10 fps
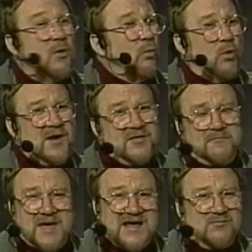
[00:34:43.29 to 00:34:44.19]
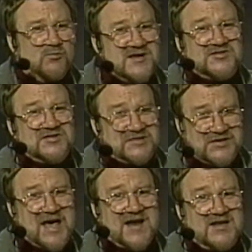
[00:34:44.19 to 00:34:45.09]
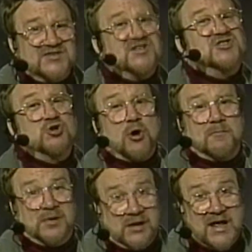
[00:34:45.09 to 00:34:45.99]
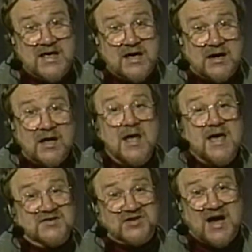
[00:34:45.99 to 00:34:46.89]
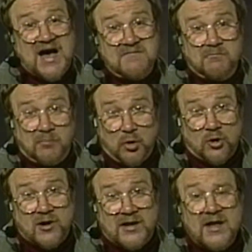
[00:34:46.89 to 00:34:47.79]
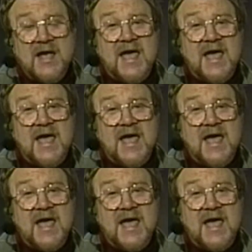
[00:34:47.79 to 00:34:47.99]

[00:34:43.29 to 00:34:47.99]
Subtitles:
one of the main reasons that is your playing has gotten boring.